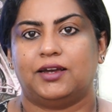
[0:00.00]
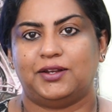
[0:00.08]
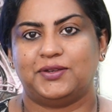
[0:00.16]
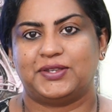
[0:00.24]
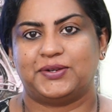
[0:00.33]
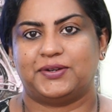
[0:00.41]

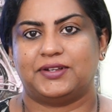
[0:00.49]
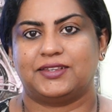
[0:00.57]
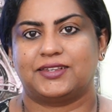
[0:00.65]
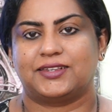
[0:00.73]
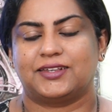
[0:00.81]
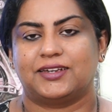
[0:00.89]
Hello
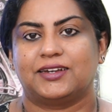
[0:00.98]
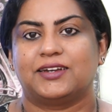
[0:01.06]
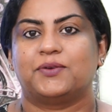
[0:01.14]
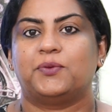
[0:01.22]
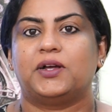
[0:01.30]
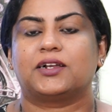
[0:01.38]
students,
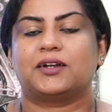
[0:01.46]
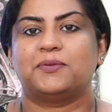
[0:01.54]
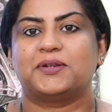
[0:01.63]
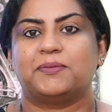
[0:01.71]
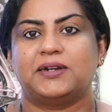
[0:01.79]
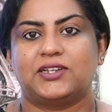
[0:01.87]
welcome
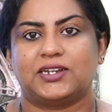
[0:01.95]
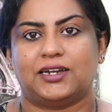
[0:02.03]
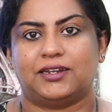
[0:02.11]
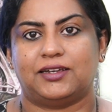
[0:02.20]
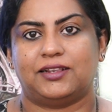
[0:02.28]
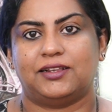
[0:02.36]
to my
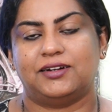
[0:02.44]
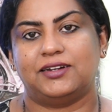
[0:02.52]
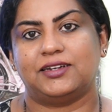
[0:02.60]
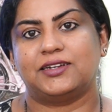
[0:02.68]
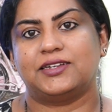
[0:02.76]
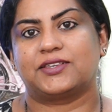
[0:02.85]
channel
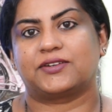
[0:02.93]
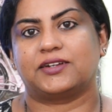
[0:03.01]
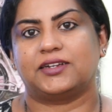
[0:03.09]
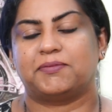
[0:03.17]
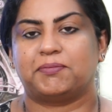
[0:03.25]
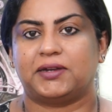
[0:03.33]
Learning
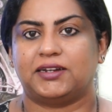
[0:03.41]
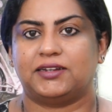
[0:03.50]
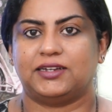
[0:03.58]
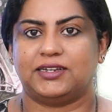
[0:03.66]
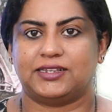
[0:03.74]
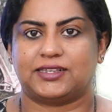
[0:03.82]
History Made
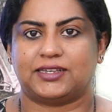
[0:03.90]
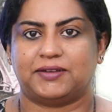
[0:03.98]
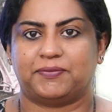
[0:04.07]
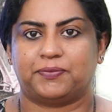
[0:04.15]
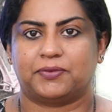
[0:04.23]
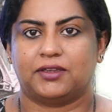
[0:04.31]
Easy.